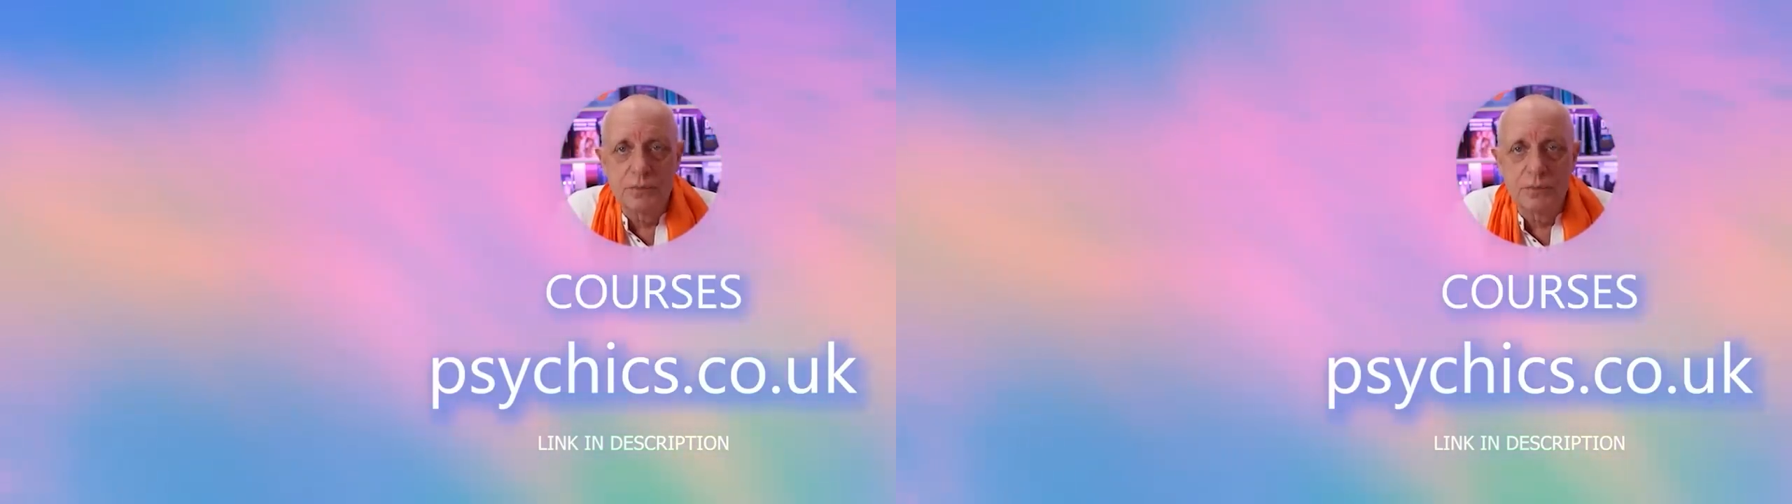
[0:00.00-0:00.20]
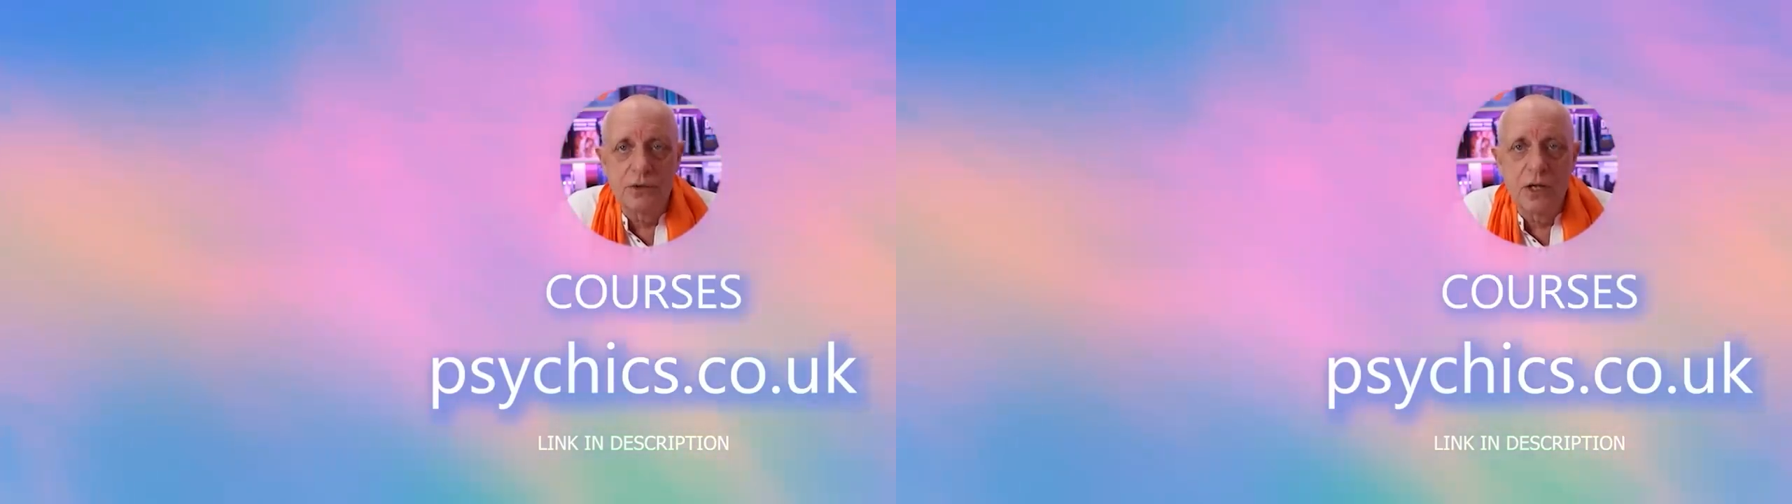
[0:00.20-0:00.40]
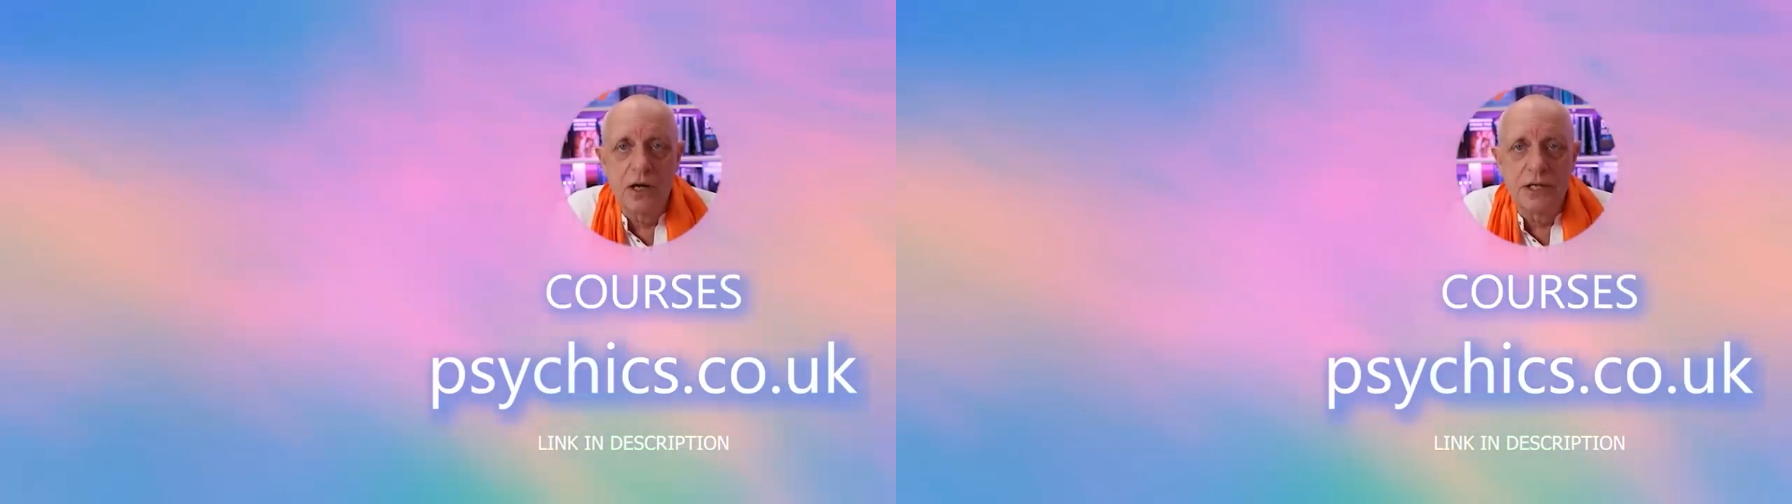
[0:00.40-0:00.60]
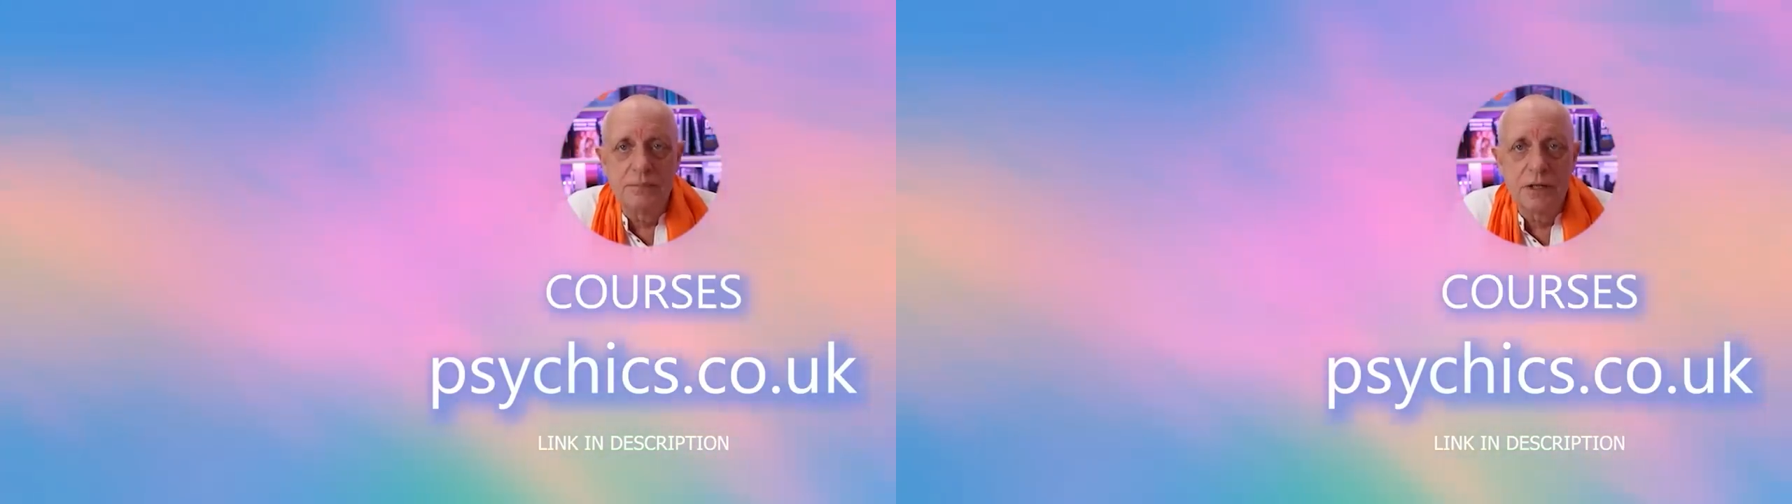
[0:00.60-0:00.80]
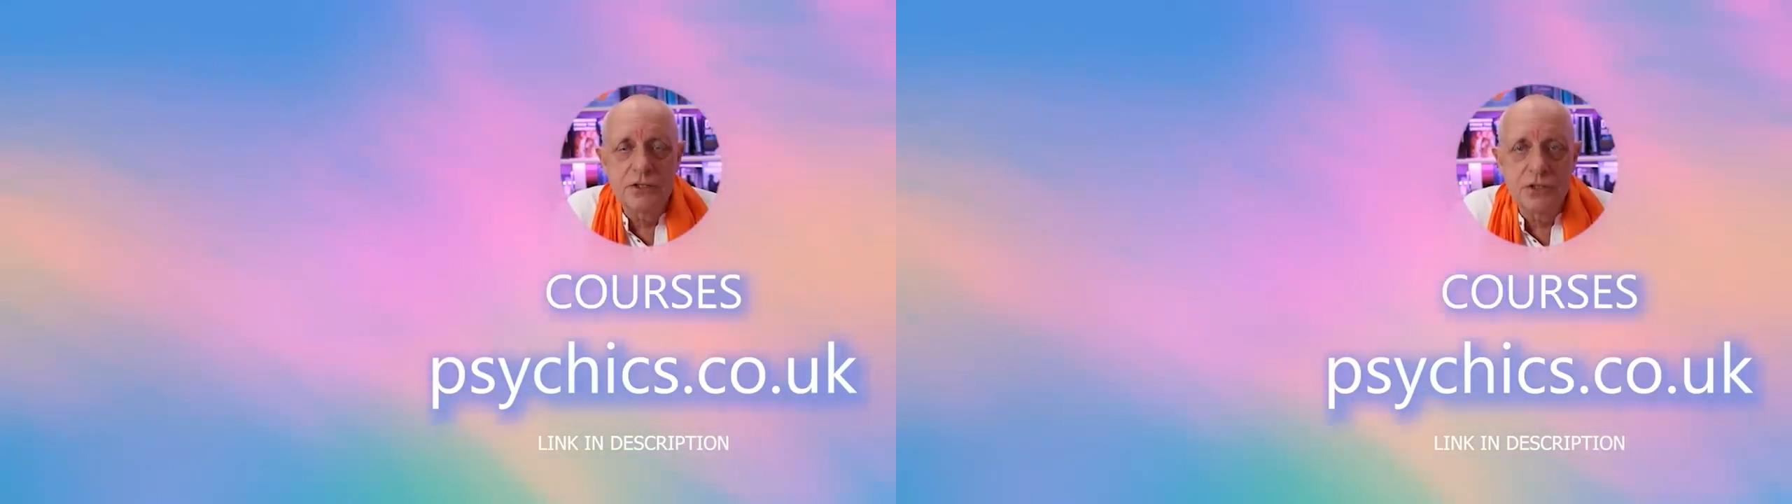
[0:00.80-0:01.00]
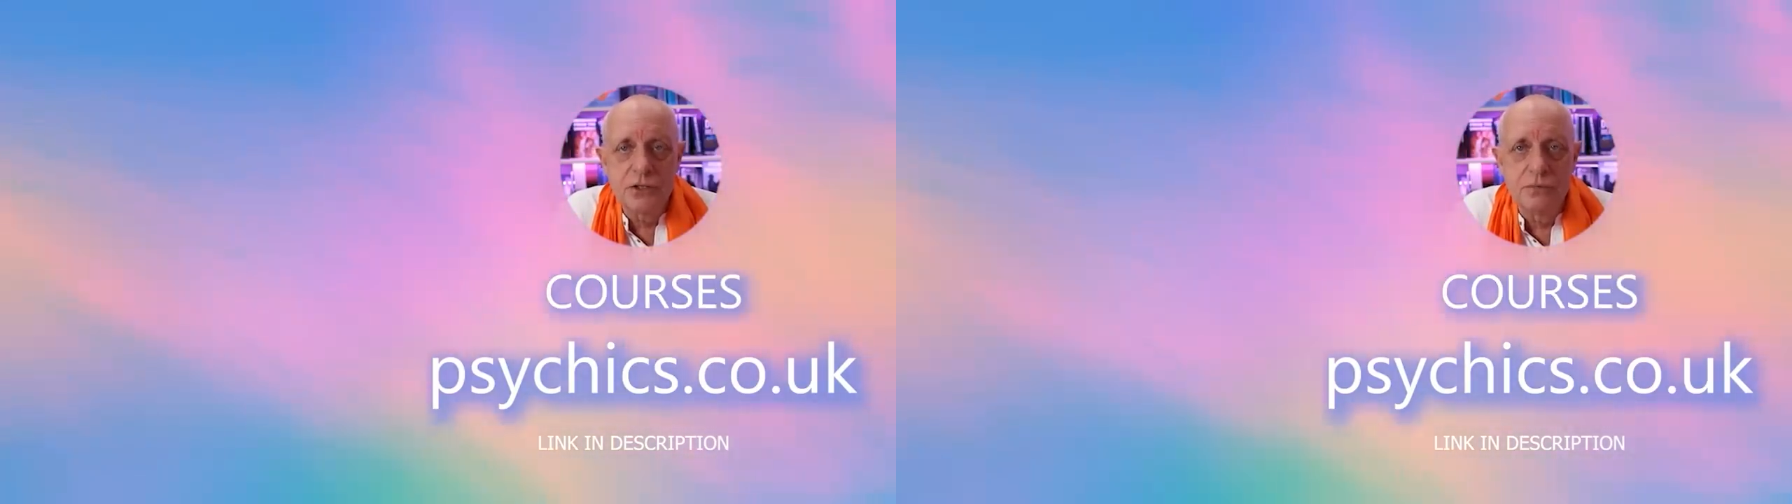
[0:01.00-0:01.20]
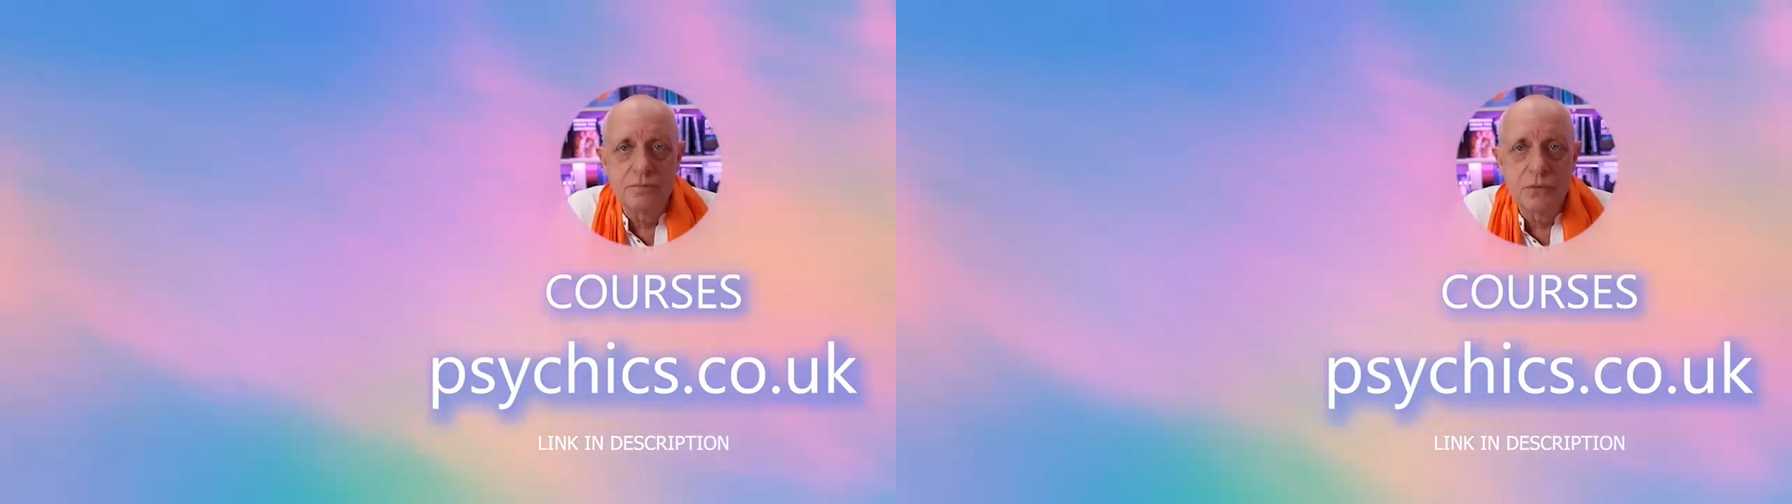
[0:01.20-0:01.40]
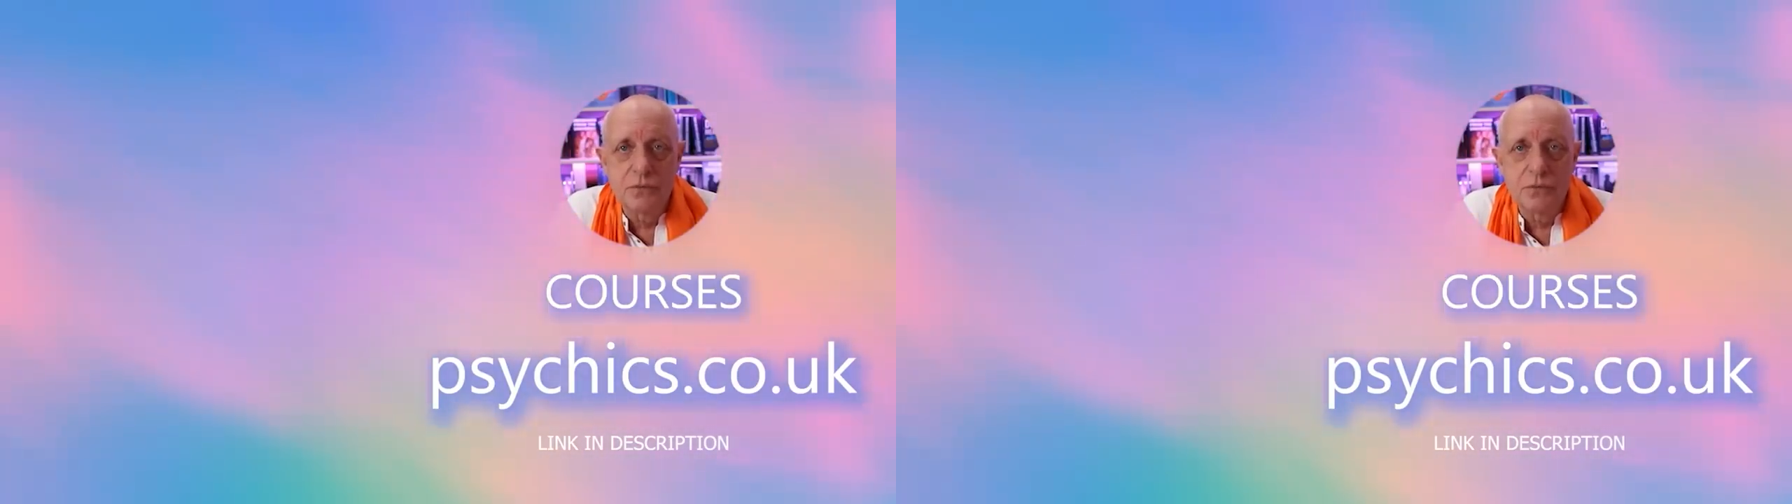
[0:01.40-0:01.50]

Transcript: online by Zoom.